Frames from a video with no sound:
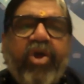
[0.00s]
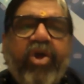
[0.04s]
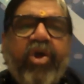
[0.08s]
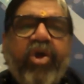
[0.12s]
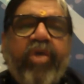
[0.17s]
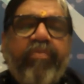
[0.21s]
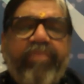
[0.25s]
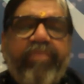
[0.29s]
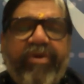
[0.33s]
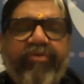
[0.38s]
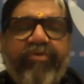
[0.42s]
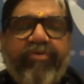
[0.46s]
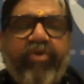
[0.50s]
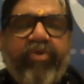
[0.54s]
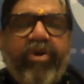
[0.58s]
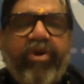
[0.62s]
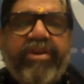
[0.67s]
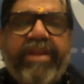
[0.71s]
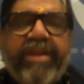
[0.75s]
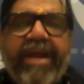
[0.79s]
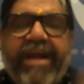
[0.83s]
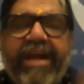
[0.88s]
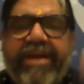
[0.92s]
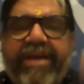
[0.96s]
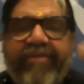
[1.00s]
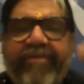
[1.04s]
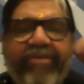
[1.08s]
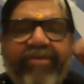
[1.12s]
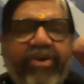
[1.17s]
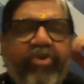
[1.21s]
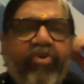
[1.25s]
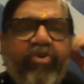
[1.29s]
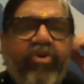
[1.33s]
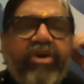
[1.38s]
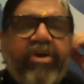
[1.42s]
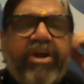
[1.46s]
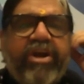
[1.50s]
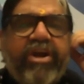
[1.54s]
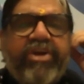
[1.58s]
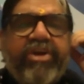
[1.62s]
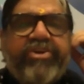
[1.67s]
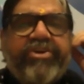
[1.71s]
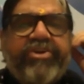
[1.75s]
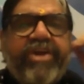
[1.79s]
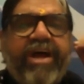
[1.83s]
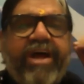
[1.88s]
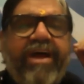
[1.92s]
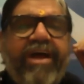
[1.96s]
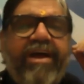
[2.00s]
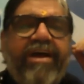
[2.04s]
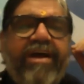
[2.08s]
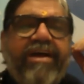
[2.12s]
before that we know Krishna